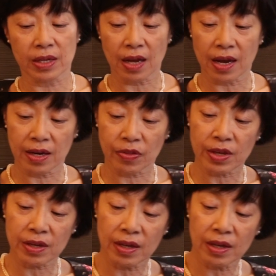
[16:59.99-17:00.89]
And I
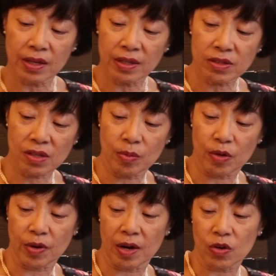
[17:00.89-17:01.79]
think some
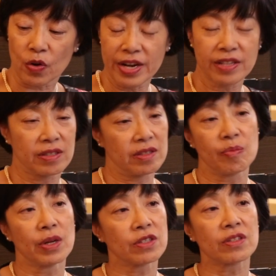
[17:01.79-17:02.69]
of our colleagues in the
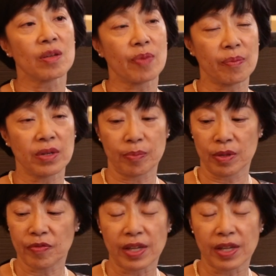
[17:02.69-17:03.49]
emergency department have been